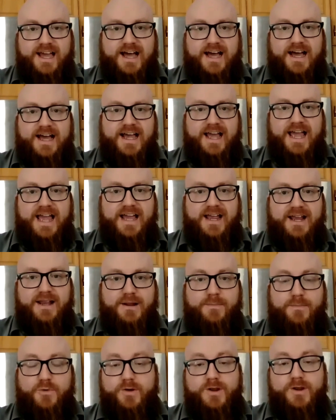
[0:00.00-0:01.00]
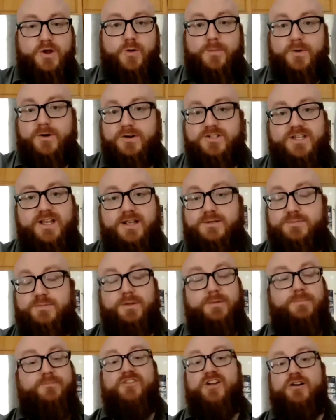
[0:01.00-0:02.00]
And Mariko Bercier has
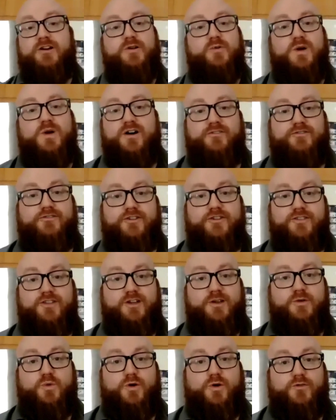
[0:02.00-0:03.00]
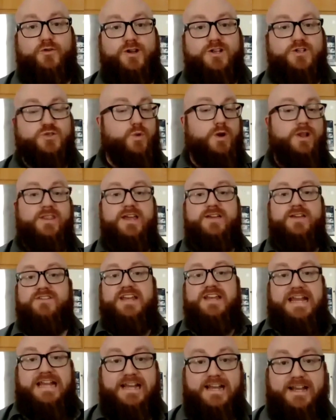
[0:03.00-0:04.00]
played very well for the Wolverines when they
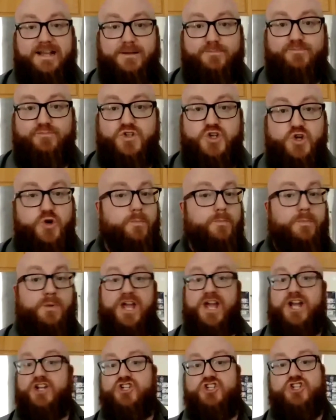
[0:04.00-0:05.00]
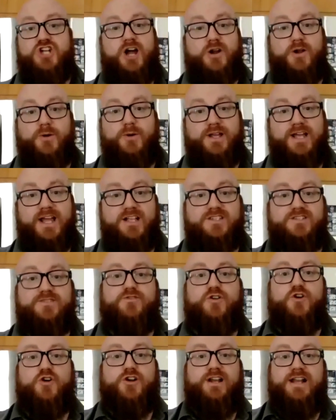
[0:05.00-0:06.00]
needed him to. Big shout out
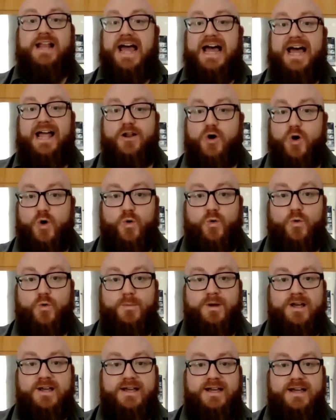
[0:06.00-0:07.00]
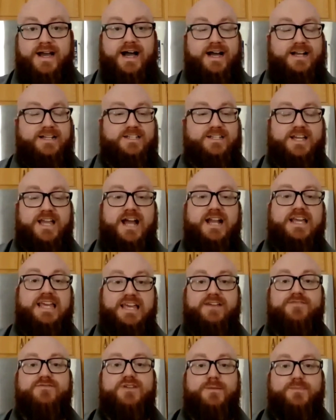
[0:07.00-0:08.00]
against Verdun at home to kind
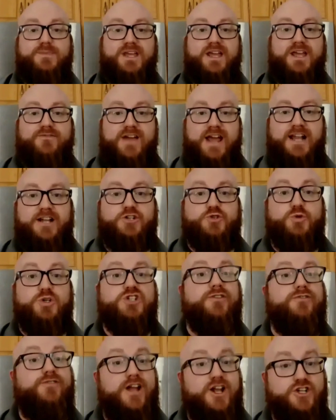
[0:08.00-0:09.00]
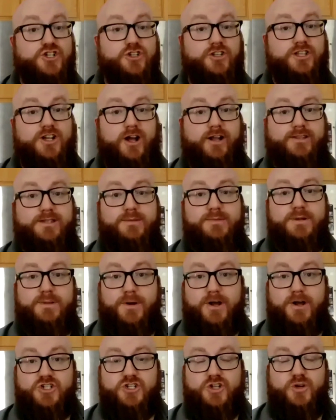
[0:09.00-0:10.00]
of give them the advantage, which eventually got them
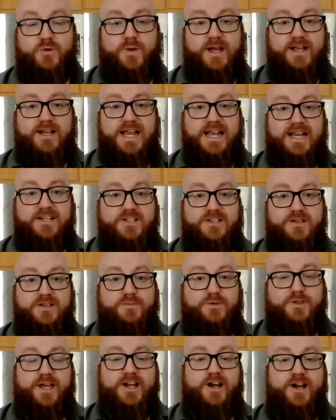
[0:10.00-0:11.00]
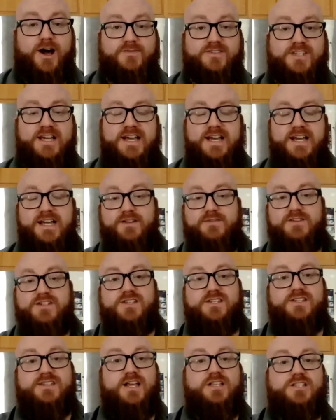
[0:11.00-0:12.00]
to punch their way into the playoffs. Give
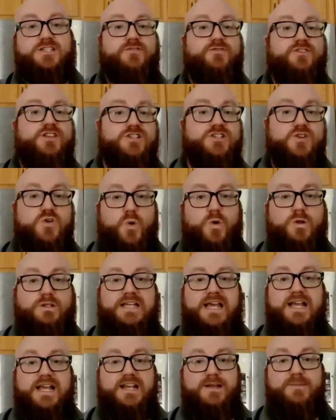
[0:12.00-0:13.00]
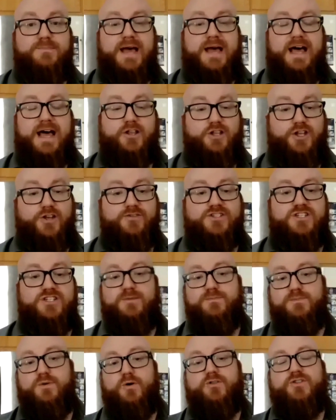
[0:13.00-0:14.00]
us a sense of this goaltending battle. You've
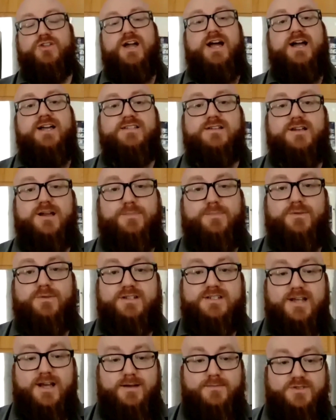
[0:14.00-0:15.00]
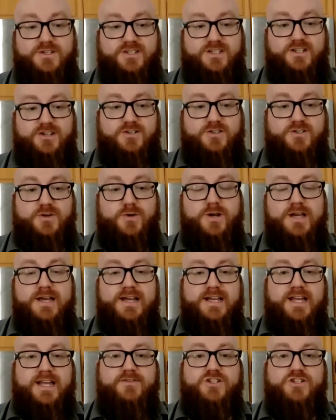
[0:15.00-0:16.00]
seen both guys a couple of times this year, so
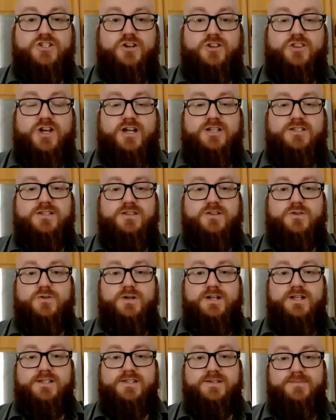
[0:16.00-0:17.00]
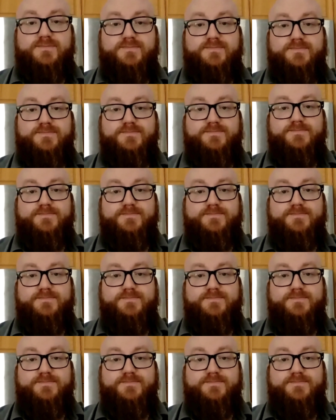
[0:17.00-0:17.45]
give us your thoughts of the crease.